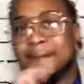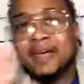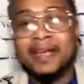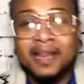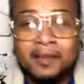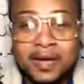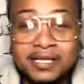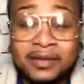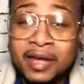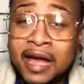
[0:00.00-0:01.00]
But anyway,
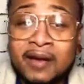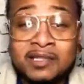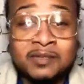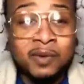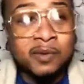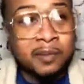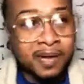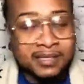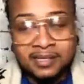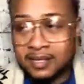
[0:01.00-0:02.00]
so yeah, we were
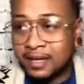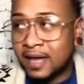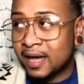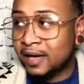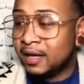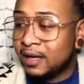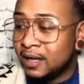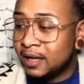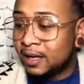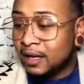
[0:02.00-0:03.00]
basically like
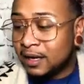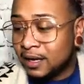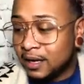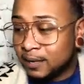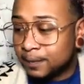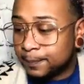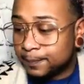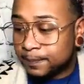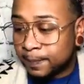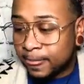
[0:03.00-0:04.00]

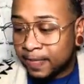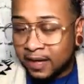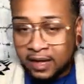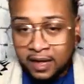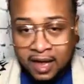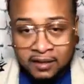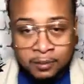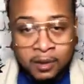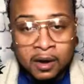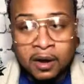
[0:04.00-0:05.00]
at the
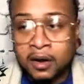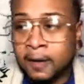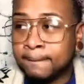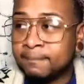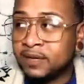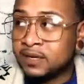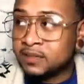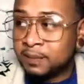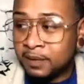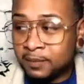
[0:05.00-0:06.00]
bar. There's
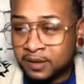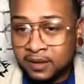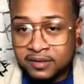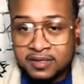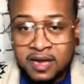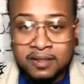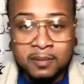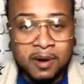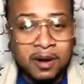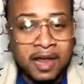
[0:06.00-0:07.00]
people on the other side of the
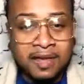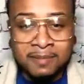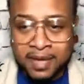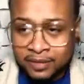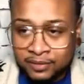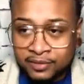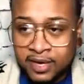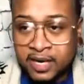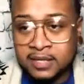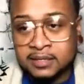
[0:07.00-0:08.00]
bar like making
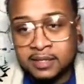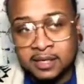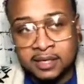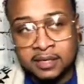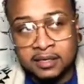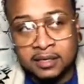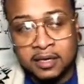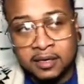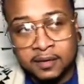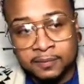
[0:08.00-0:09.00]
threats and
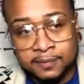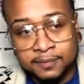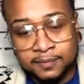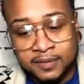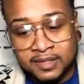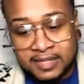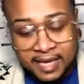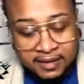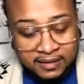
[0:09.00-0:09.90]
saying